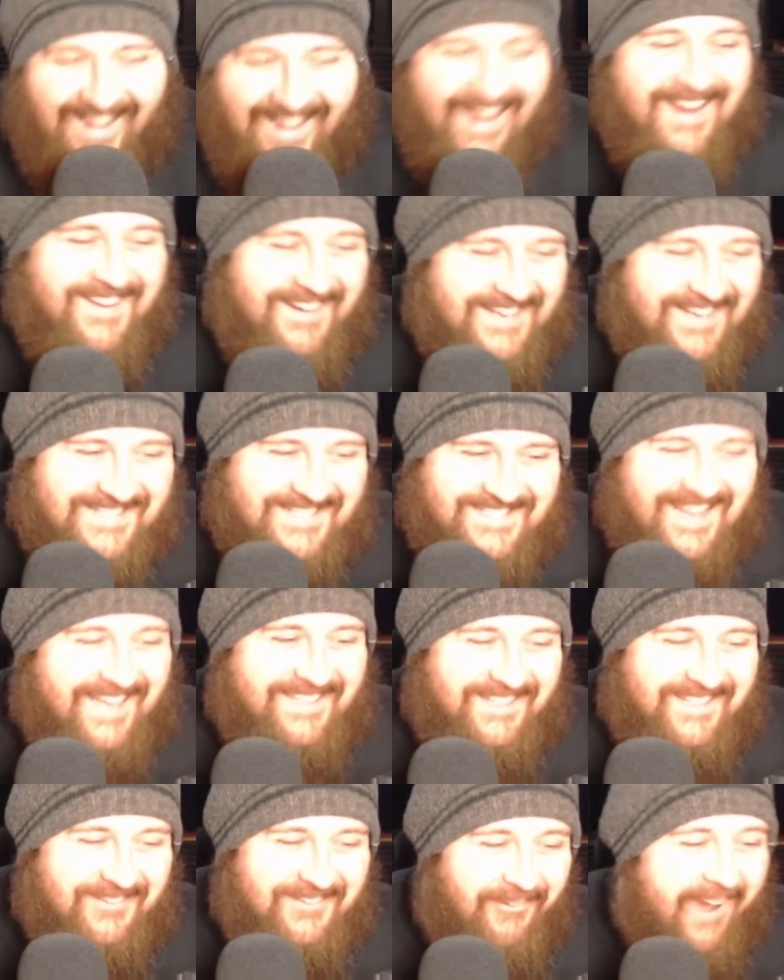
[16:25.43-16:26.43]
Hang on a
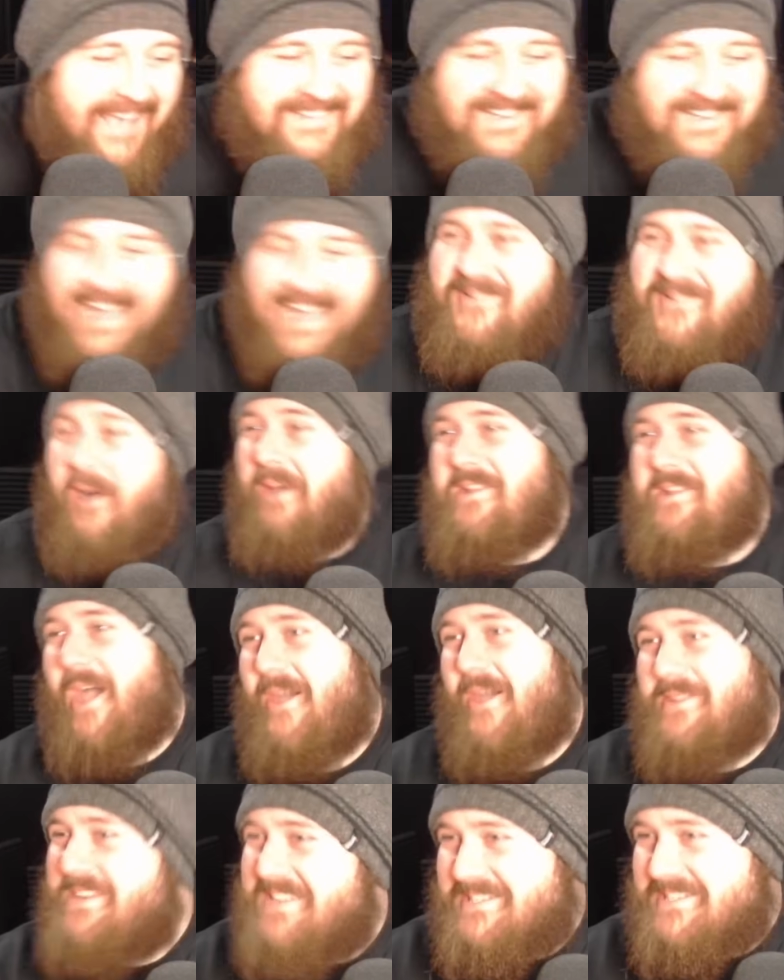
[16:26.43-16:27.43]
second. Why did I not
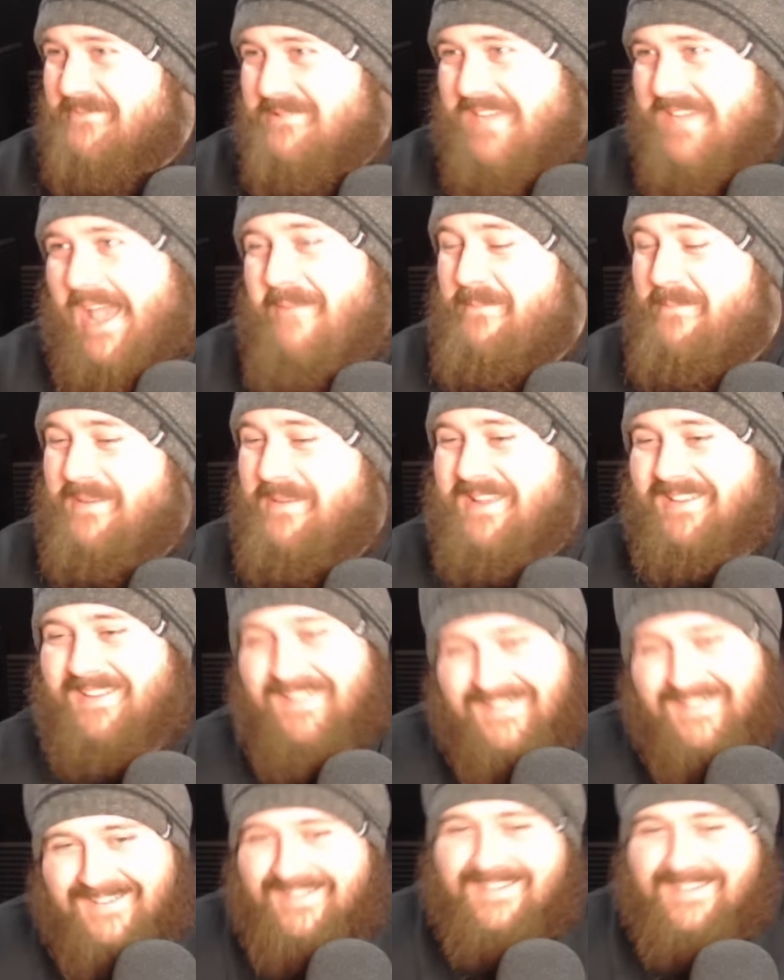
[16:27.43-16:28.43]
know that this was
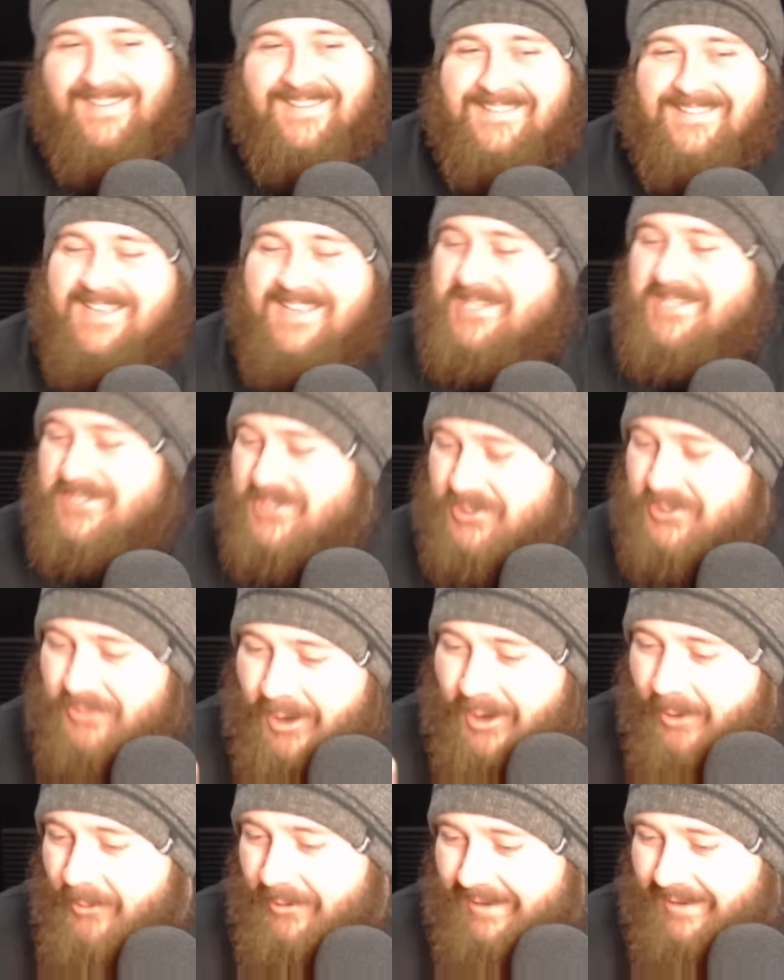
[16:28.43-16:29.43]
happening? This
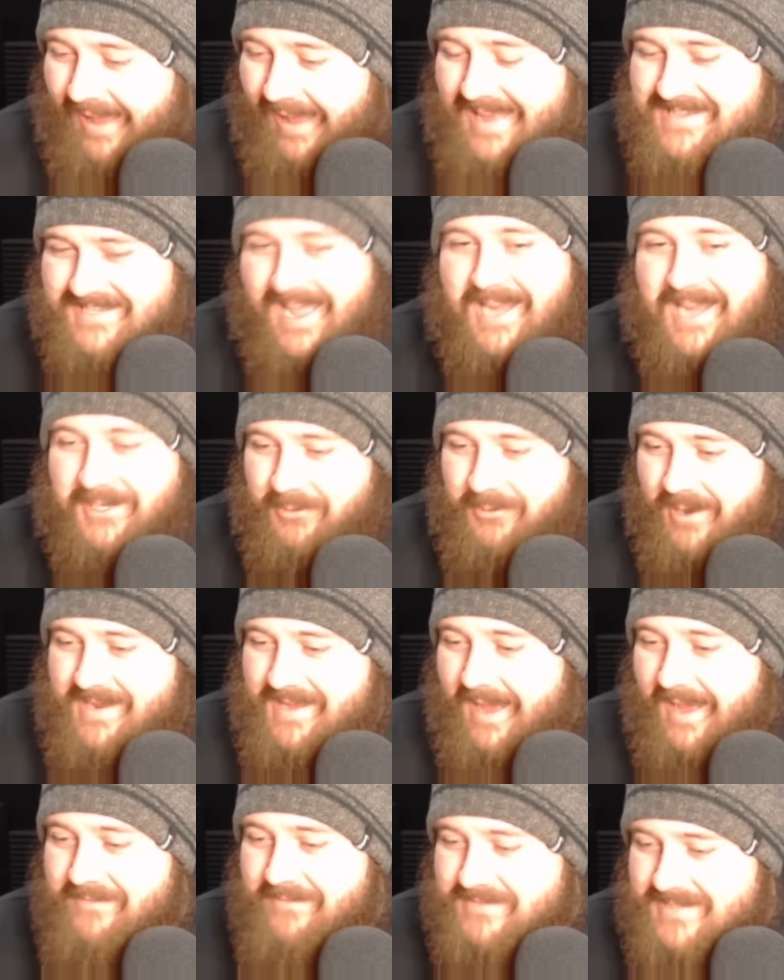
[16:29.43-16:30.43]
troll guy,
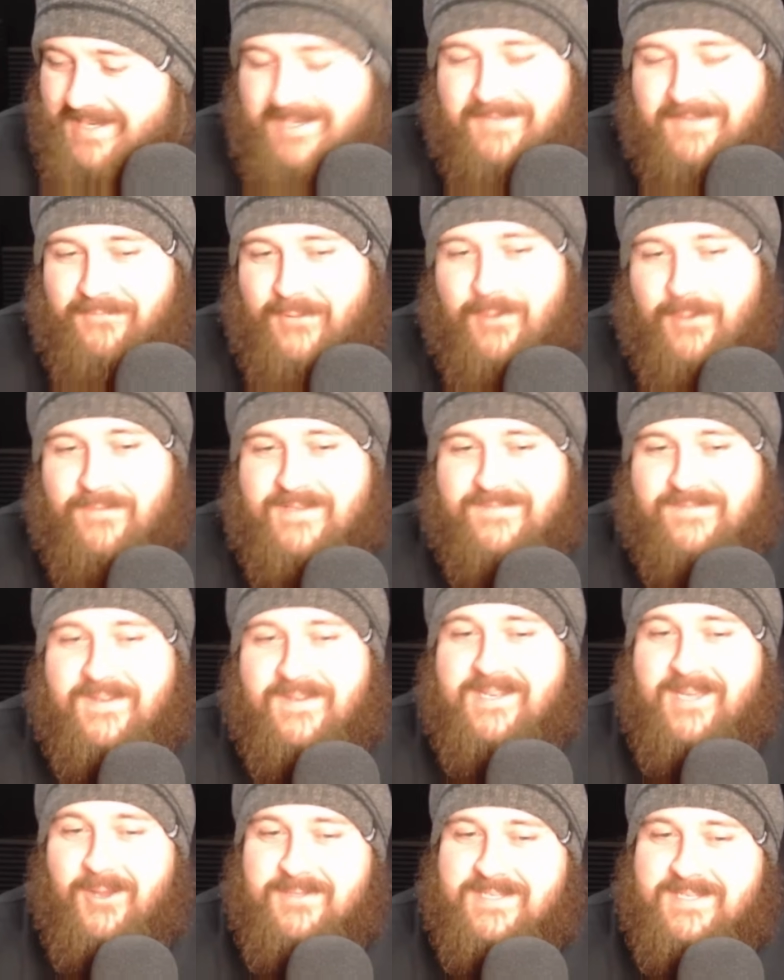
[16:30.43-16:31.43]
Zachcray, I've seen a few of his
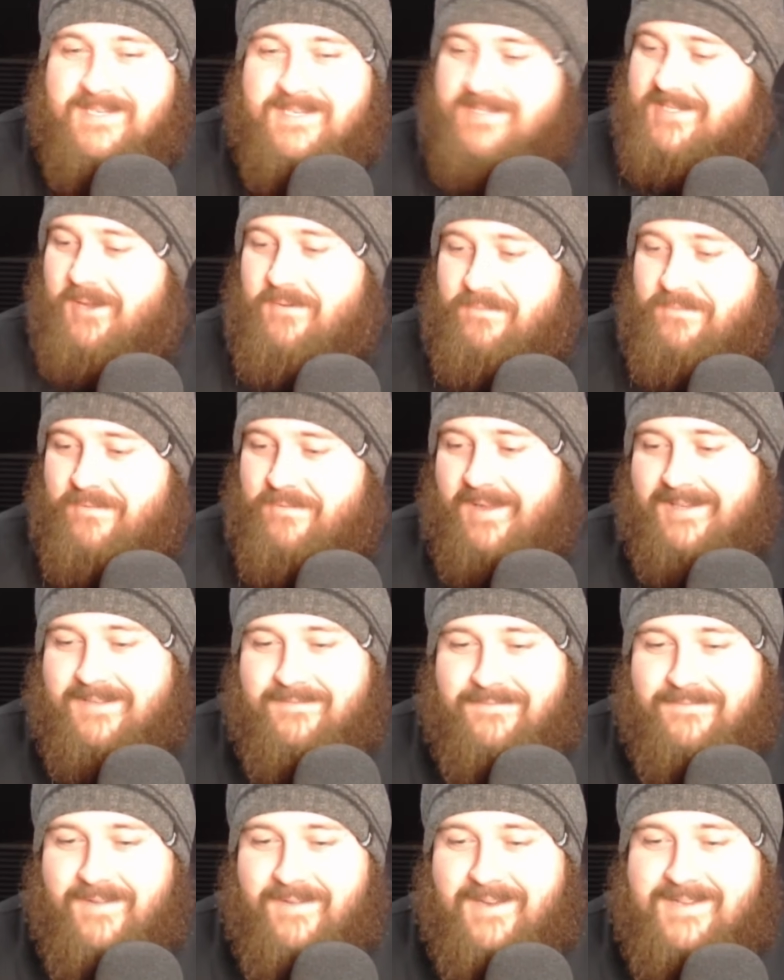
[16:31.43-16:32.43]
videos. He's so
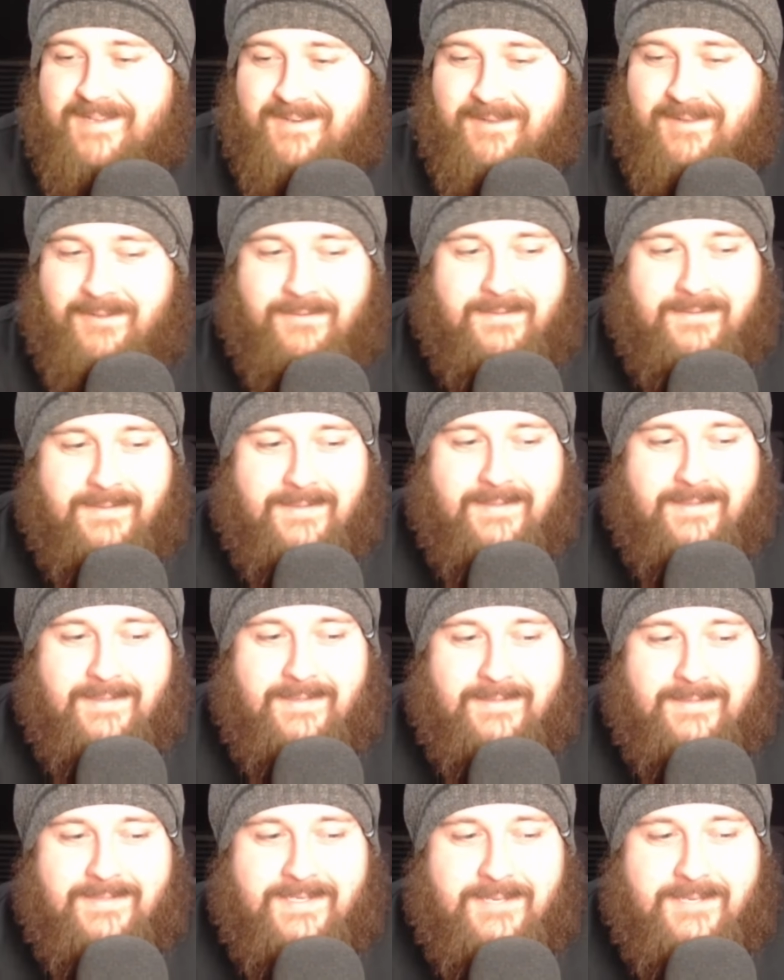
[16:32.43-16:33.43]
fucking funny, you know.
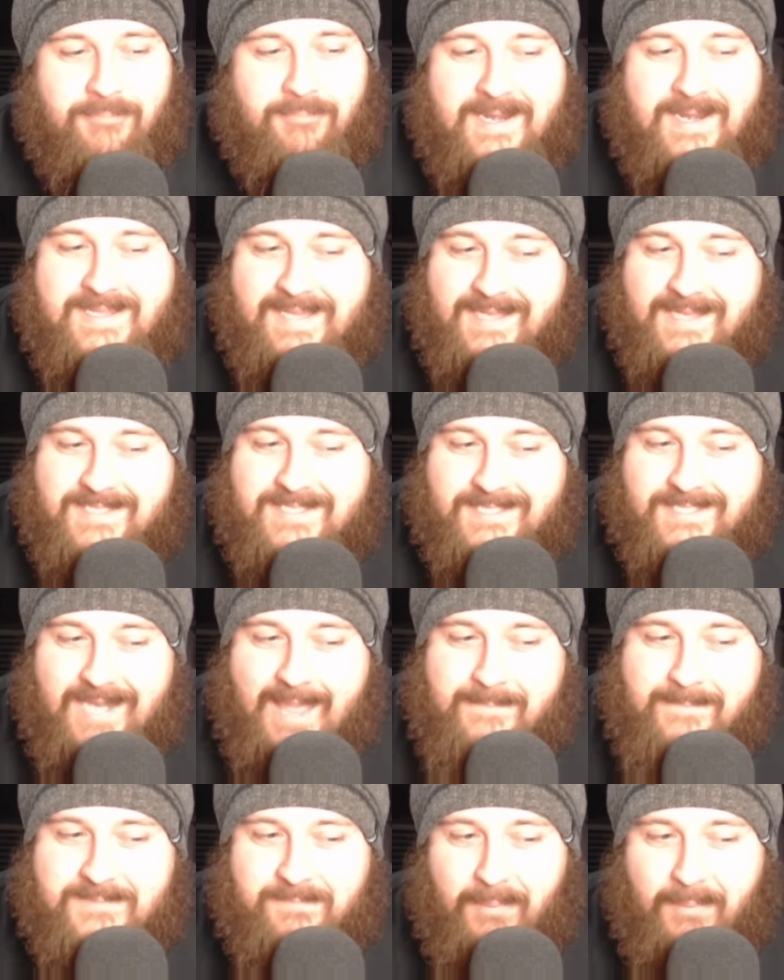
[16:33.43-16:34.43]
Did he really get
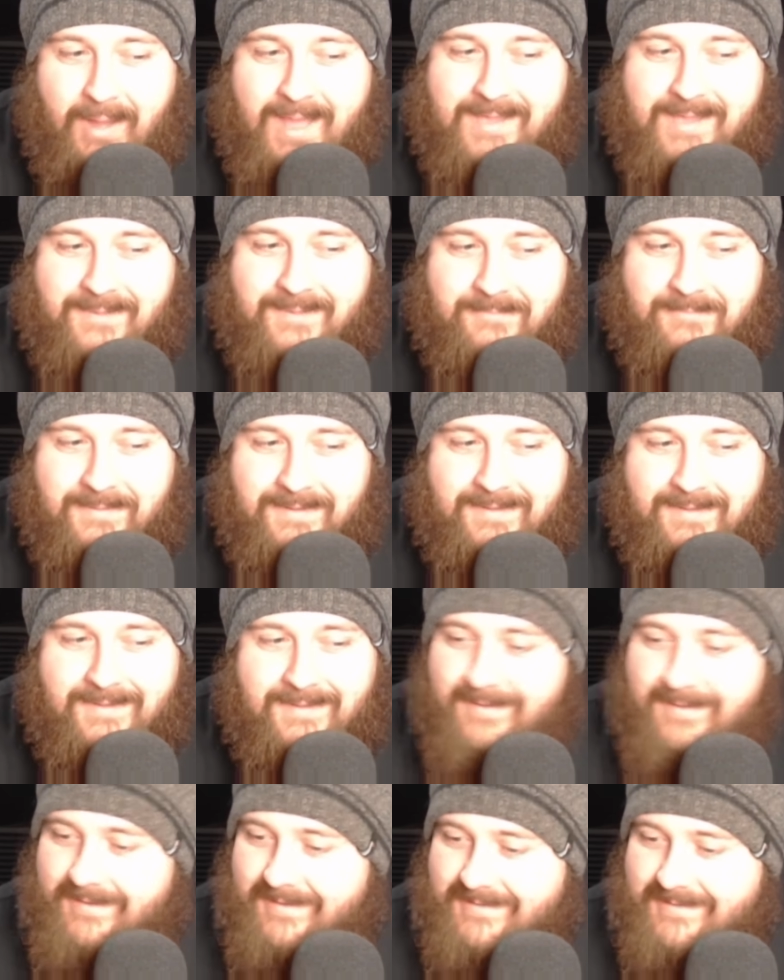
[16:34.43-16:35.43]
slept by him?
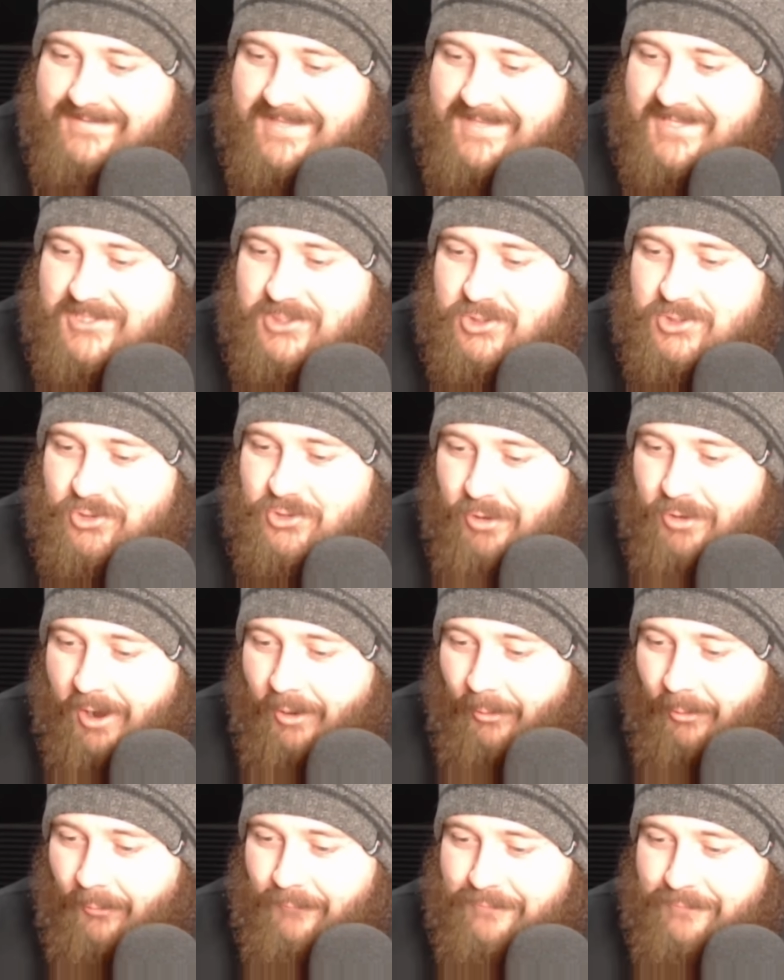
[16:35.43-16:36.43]
This
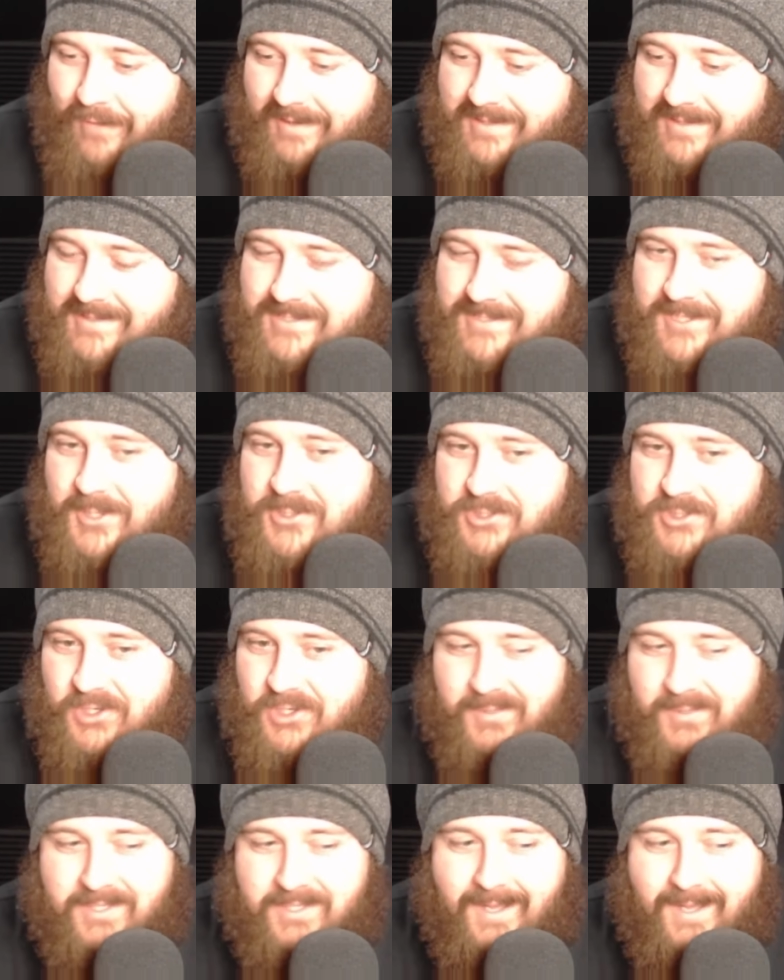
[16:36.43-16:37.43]
troll fucking
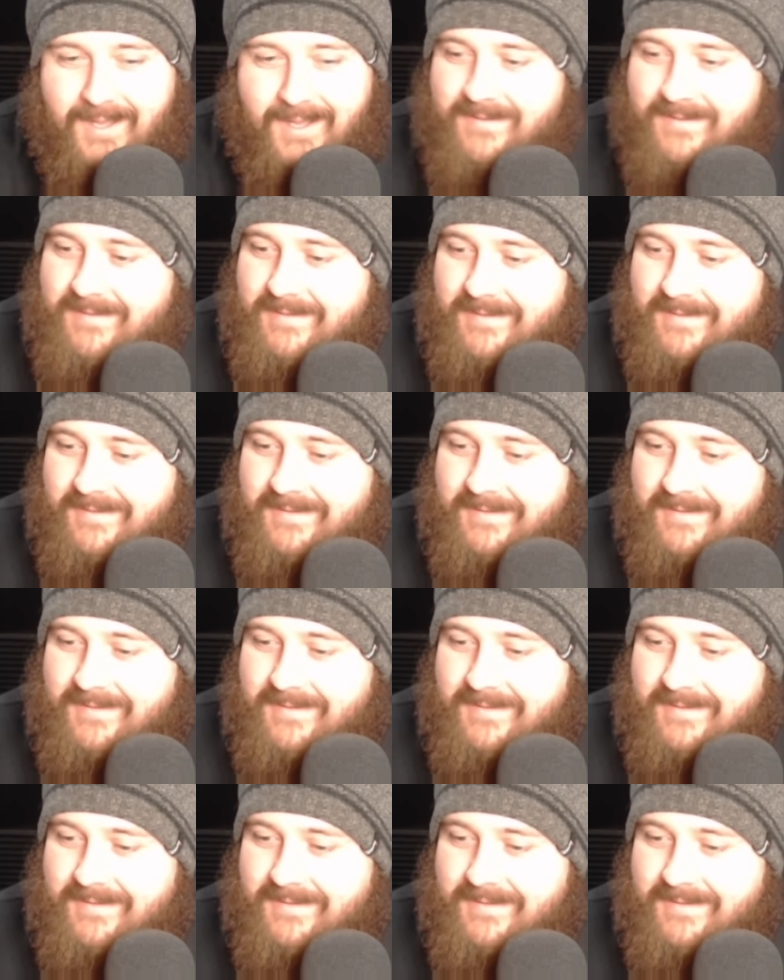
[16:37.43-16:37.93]
YouTuber guy.